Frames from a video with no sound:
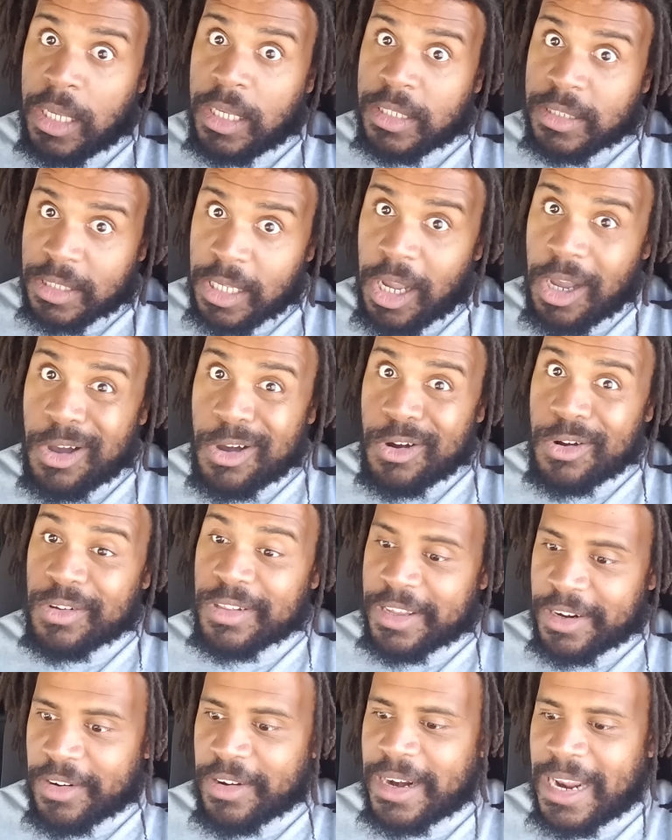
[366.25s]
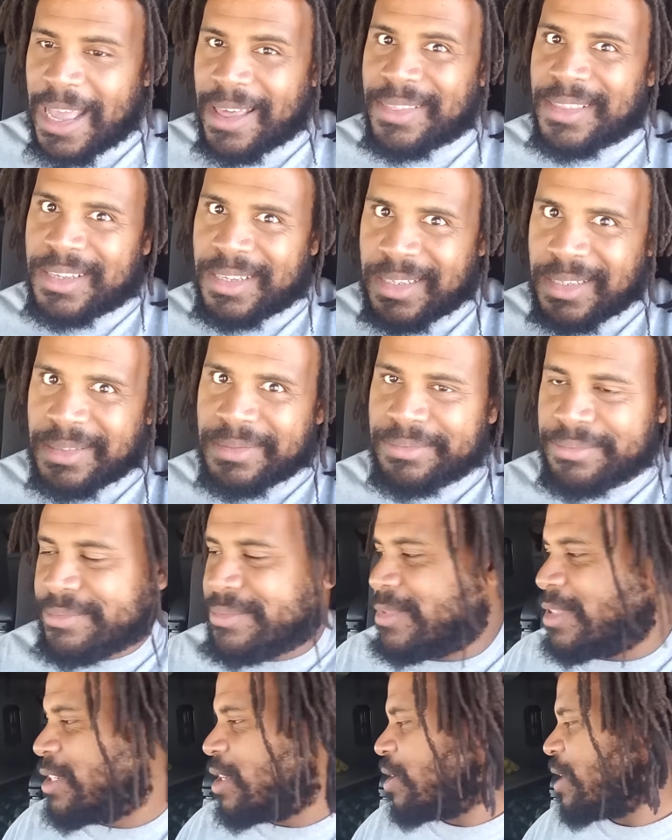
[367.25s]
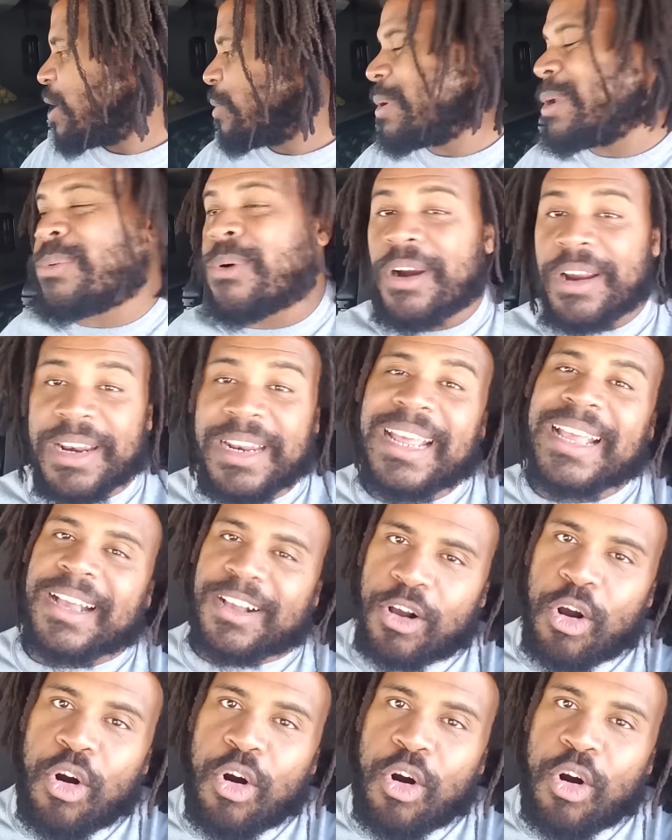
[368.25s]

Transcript: So they're gonna have to, you know, they're reworking it. Of